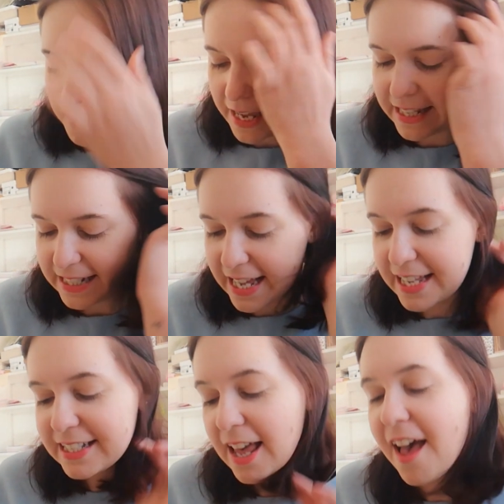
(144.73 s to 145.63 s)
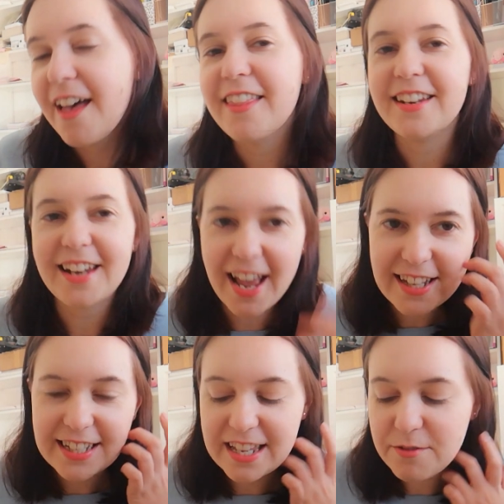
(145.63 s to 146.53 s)
pieces the
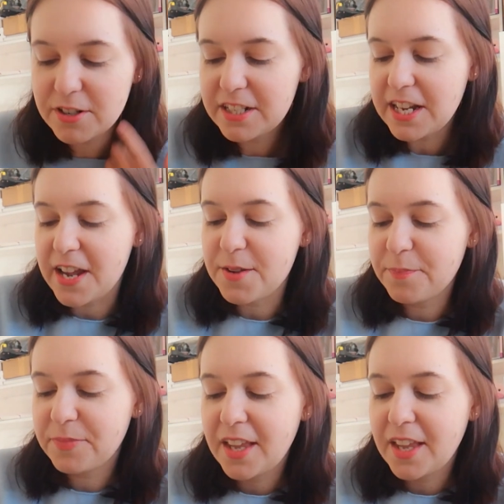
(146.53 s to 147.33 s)
next thing you want to do